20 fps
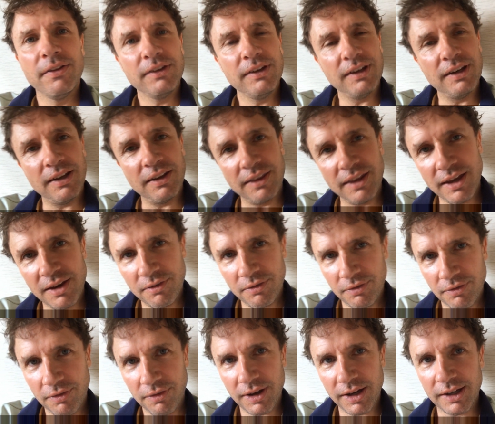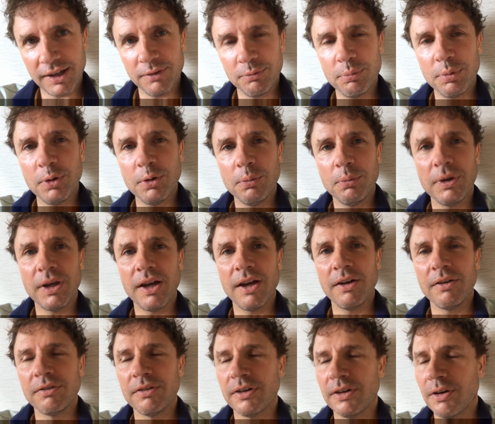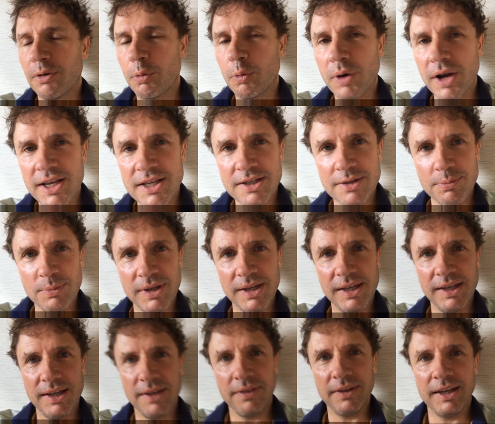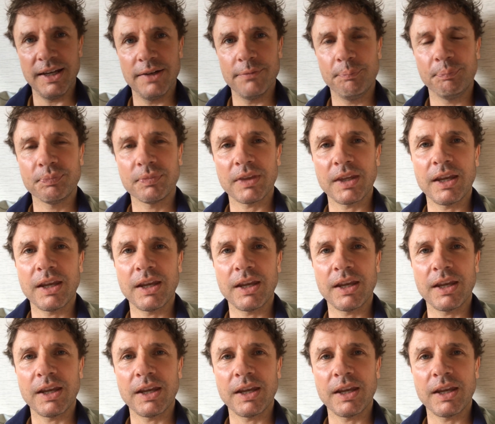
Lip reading: you know, they fucking pull me over and arrest me, and then,